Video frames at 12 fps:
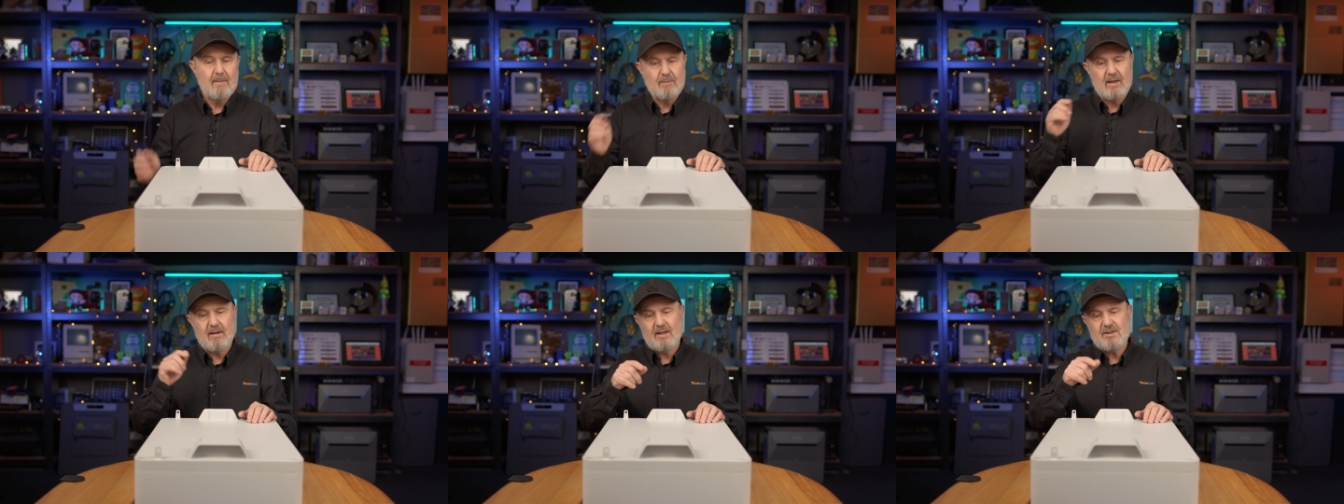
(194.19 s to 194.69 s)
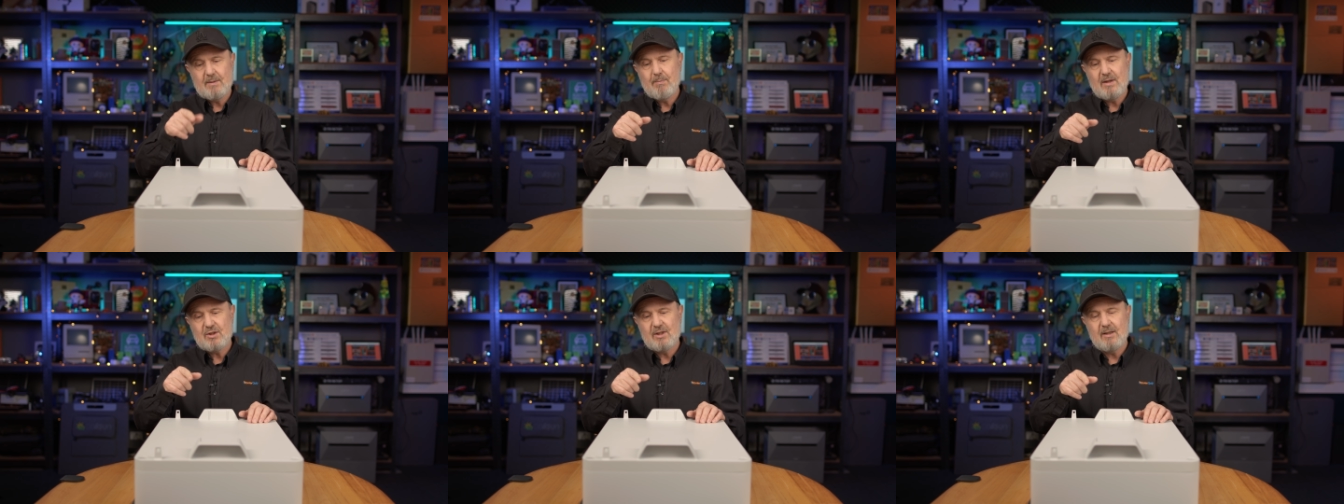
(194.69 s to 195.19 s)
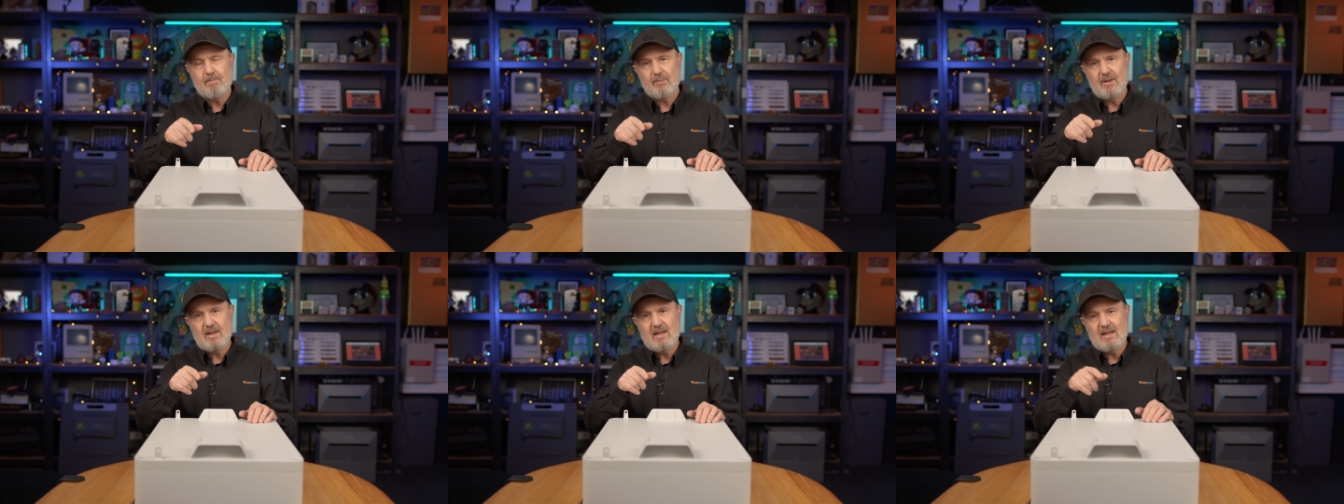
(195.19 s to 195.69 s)
Now I did mention
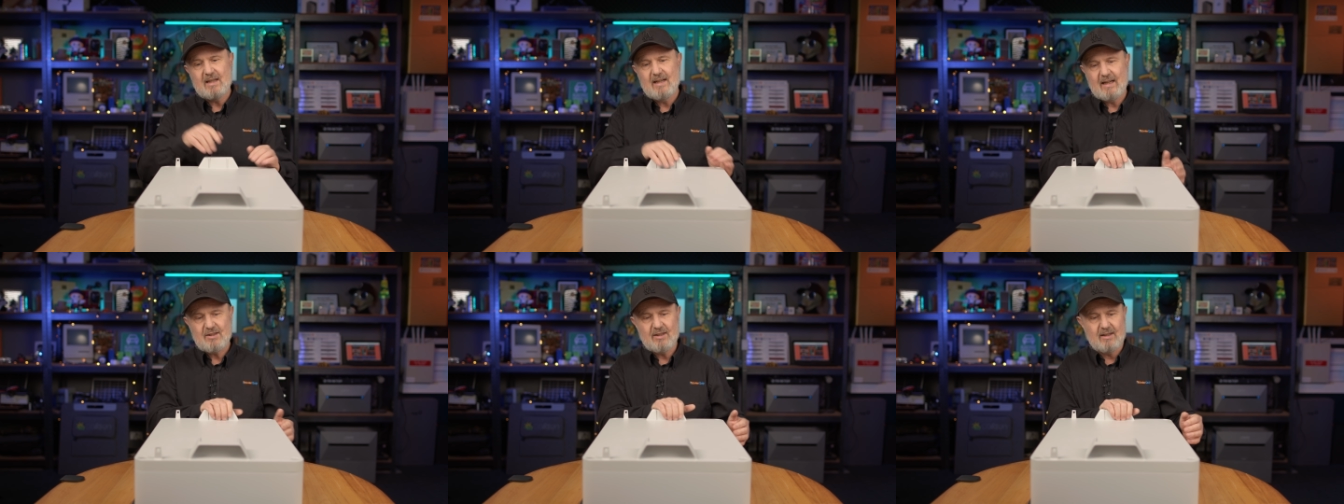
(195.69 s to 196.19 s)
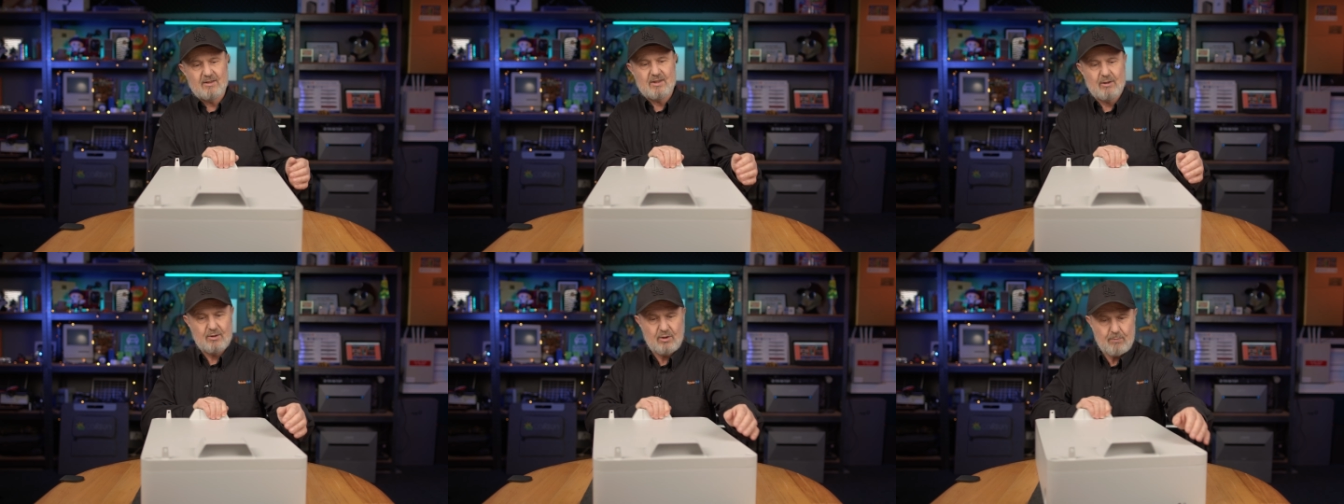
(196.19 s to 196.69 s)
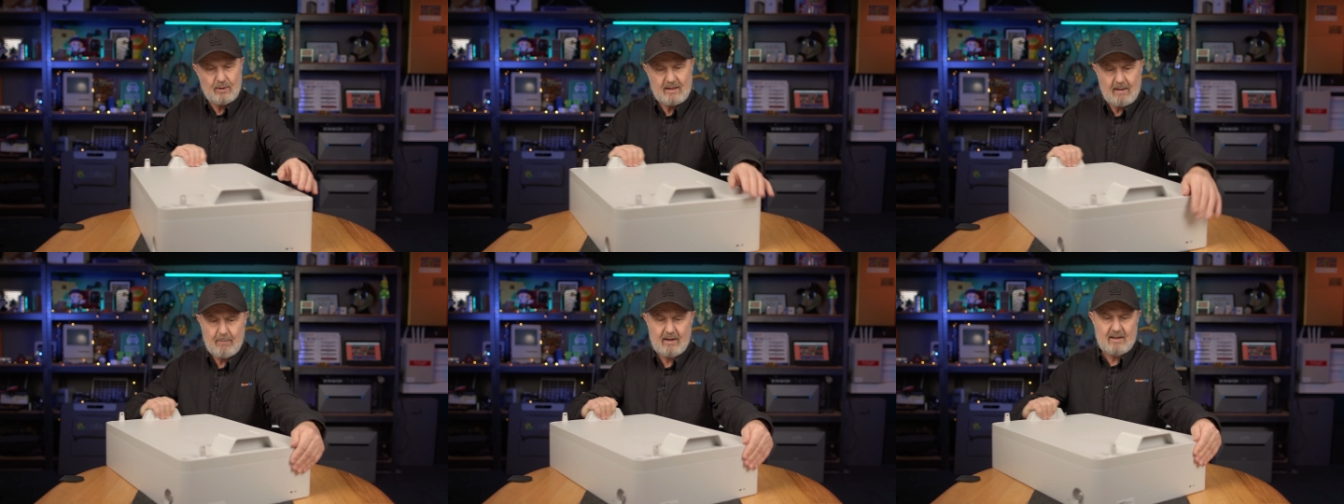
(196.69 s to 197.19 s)
the connector, so I should bring
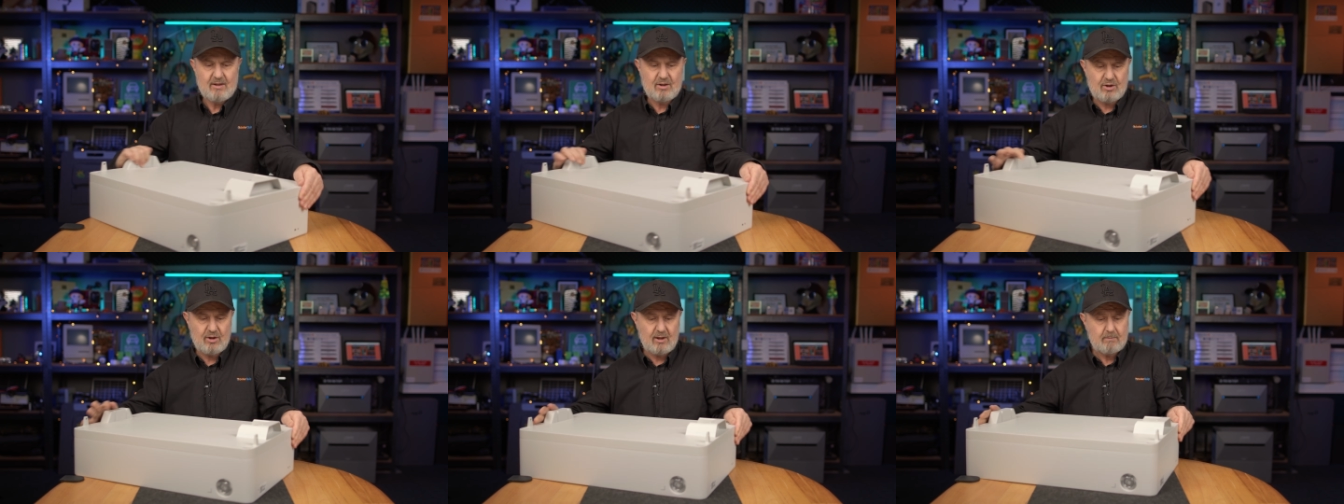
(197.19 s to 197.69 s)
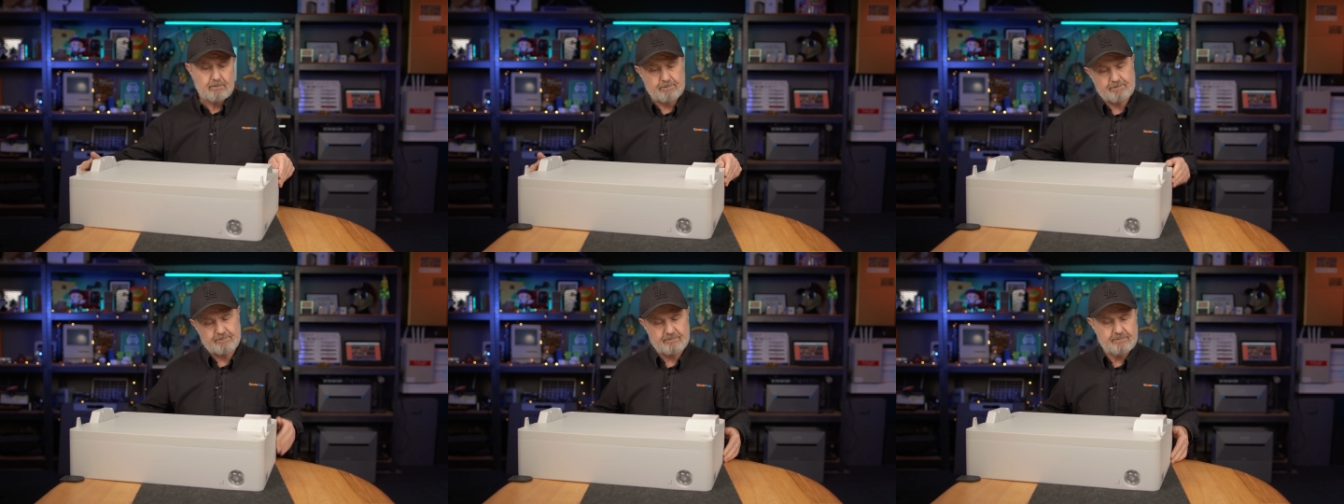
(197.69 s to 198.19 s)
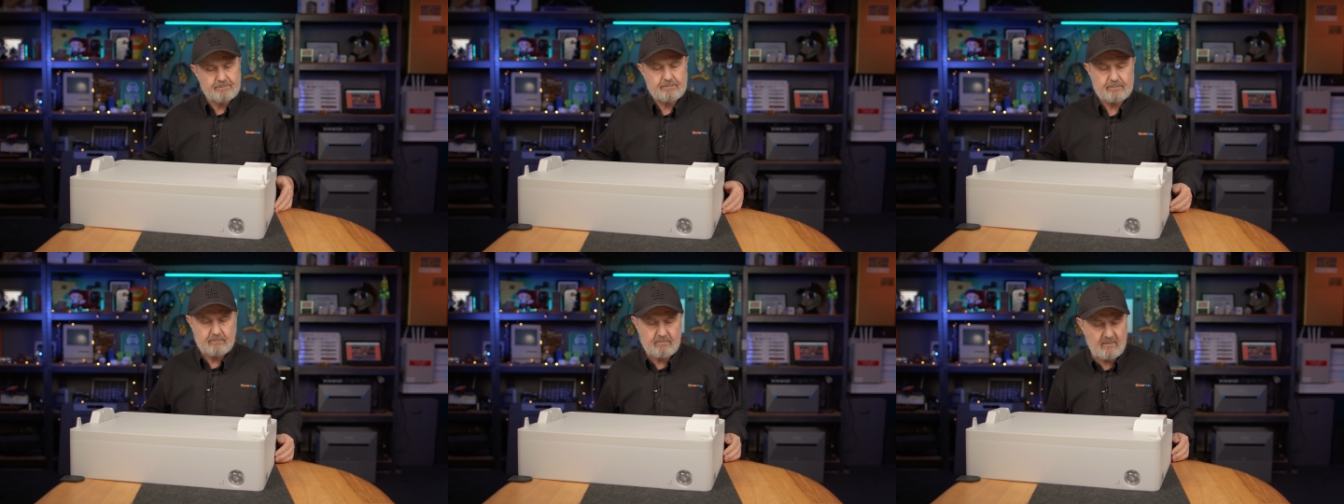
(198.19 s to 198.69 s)
that back into shot.
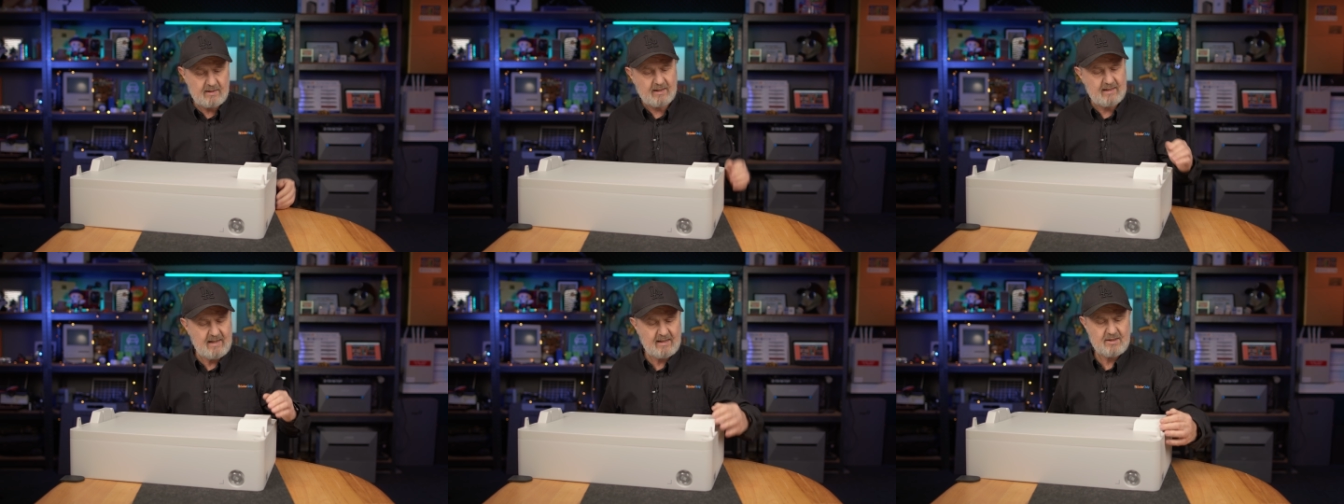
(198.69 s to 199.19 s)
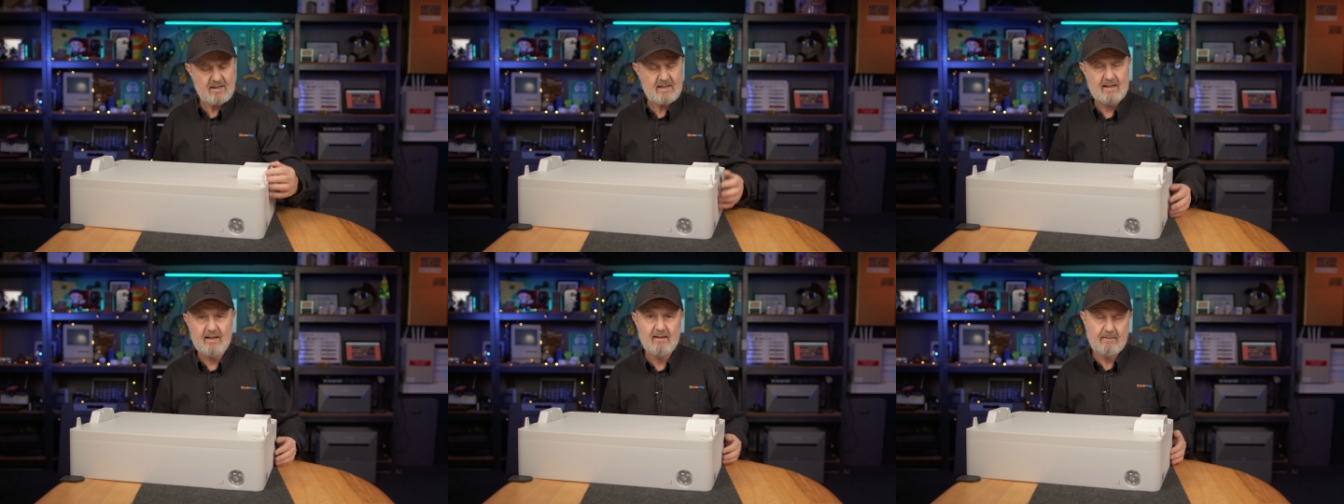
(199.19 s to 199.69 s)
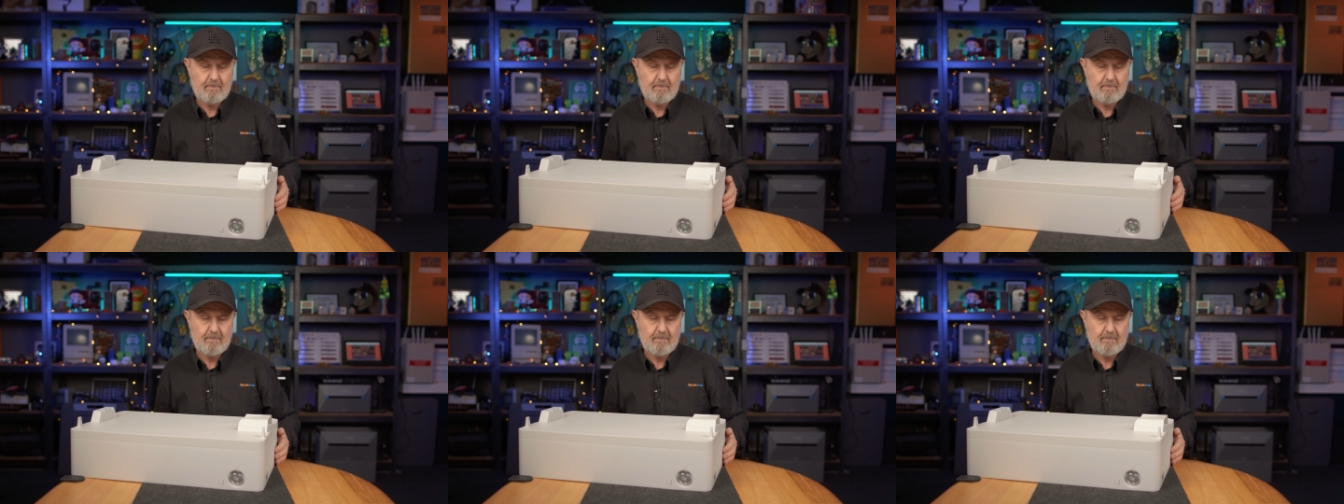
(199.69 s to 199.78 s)
The connector here,